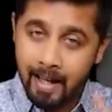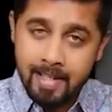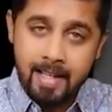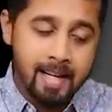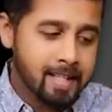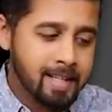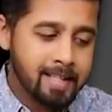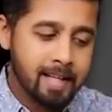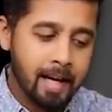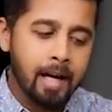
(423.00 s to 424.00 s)
consistency
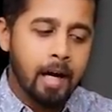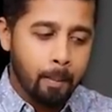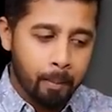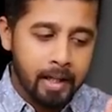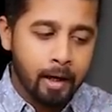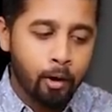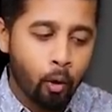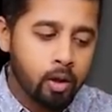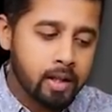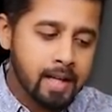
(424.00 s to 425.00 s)
is there, but the
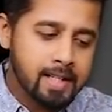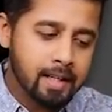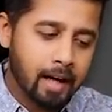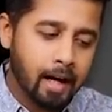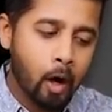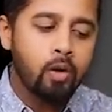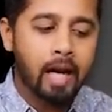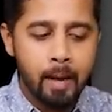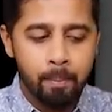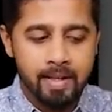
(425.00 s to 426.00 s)
growth is
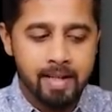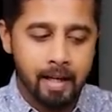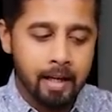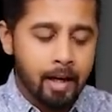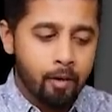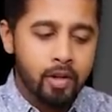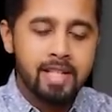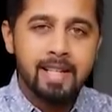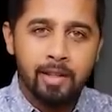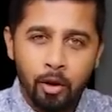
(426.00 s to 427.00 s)
around 9%,
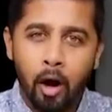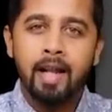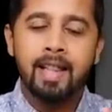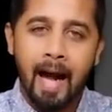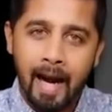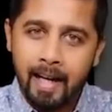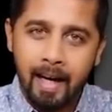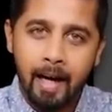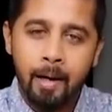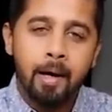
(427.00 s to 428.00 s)
which is not that
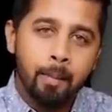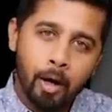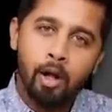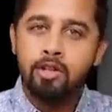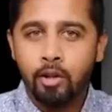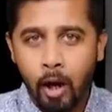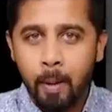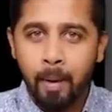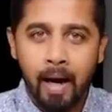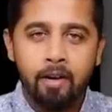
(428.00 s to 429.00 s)
high, but also
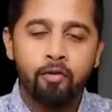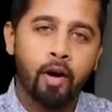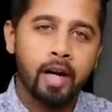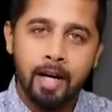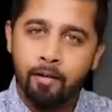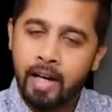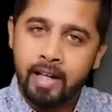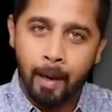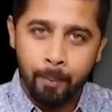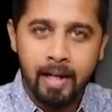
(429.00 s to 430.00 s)
not bad for a
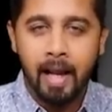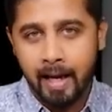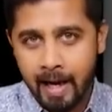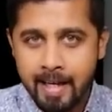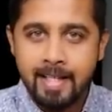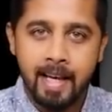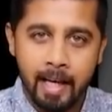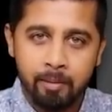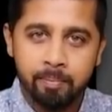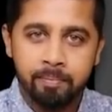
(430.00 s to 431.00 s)
dividend company like
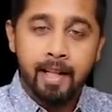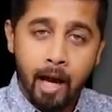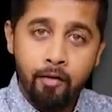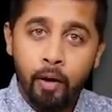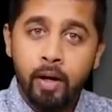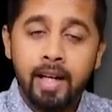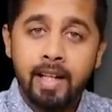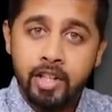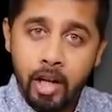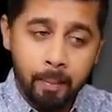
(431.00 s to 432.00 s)
ITC. Now, if you look at
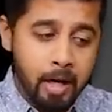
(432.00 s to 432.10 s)
the share